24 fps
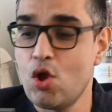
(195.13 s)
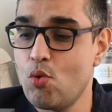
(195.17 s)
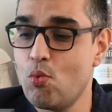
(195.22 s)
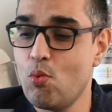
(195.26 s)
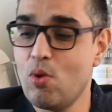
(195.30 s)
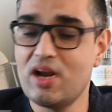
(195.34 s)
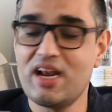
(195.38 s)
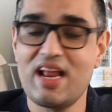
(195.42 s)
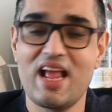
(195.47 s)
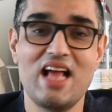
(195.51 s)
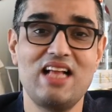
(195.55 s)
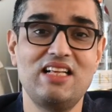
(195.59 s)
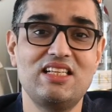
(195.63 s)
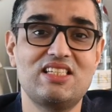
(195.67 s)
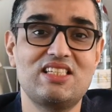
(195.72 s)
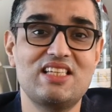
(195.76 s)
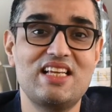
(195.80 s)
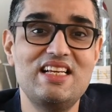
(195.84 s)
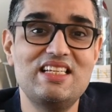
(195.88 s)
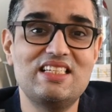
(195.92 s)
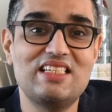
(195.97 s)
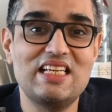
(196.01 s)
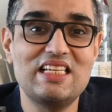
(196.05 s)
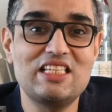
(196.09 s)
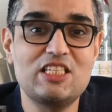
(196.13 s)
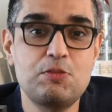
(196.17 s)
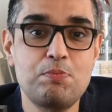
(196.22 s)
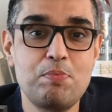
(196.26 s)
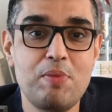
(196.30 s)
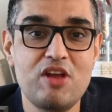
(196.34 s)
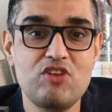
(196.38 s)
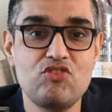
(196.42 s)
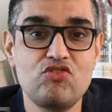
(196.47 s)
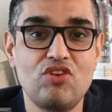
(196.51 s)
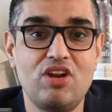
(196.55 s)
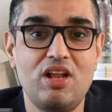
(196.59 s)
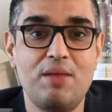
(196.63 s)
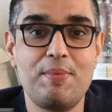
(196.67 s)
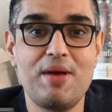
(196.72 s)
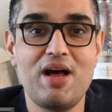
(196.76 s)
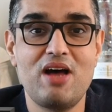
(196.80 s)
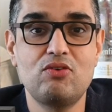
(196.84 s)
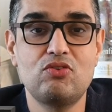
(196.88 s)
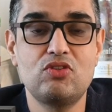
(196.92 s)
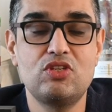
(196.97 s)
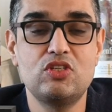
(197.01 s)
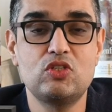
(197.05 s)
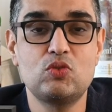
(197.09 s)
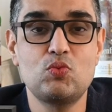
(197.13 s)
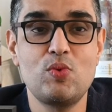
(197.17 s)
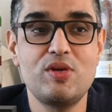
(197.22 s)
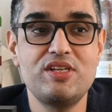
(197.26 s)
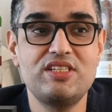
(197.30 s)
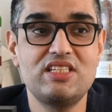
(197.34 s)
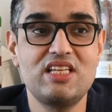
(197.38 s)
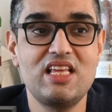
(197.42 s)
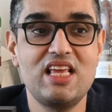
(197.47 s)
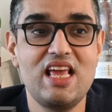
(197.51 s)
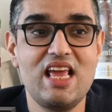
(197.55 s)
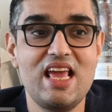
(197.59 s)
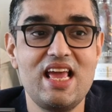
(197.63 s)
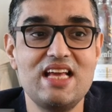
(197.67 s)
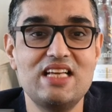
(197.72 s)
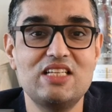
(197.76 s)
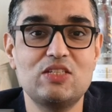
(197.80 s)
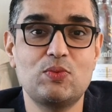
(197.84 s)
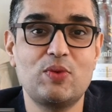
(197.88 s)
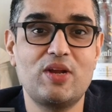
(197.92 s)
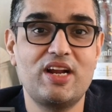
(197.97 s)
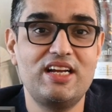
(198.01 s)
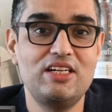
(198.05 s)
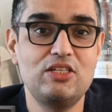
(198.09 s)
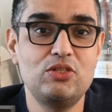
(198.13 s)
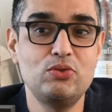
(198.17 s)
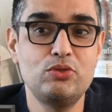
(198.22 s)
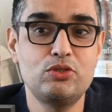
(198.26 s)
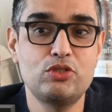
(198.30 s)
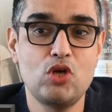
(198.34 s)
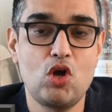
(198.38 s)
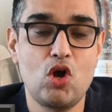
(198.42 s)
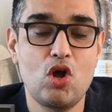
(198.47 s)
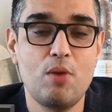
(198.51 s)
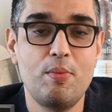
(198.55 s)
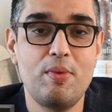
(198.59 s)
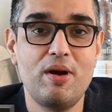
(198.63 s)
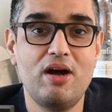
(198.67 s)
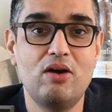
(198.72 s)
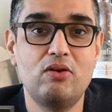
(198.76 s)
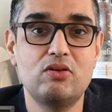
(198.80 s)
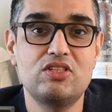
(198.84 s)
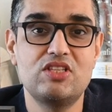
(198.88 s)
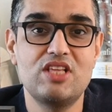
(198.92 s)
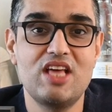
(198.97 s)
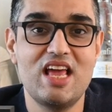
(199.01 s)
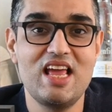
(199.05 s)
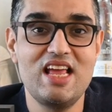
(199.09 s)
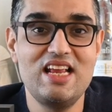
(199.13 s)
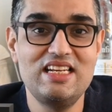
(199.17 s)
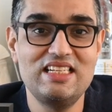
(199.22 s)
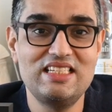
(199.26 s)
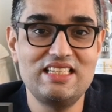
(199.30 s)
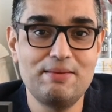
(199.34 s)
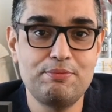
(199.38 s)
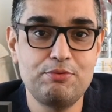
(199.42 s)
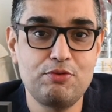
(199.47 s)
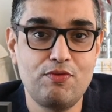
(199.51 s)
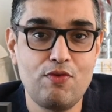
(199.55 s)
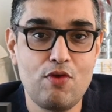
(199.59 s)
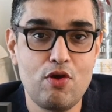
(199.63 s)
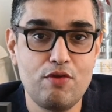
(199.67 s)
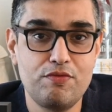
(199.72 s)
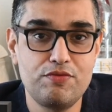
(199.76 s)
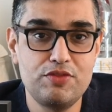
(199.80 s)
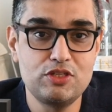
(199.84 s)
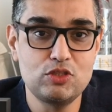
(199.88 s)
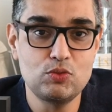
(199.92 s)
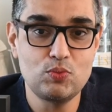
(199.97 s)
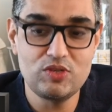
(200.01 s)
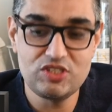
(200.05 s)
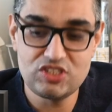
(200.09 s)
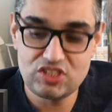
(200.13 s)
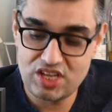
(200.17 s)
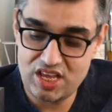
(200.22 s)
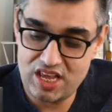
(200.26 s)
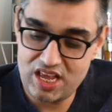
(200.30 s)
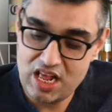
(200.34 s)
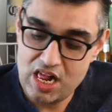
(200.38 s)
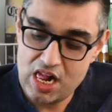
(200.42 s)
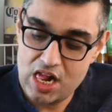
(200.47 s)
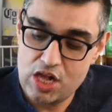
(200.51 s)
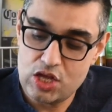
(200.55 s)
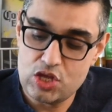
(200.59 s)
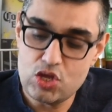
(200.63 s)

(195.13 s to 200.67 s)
What else is special about this whiskey is when I do talk about the in-depth view of this whiskey,